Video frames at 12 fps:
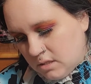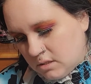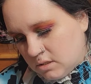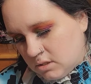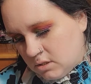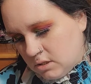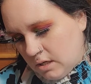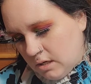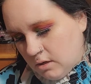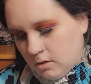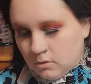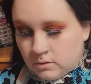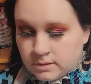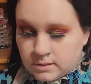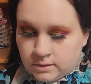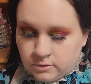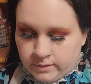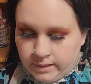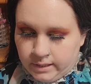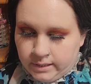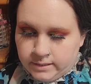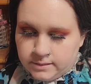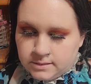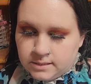So let's
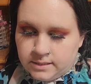ingredients.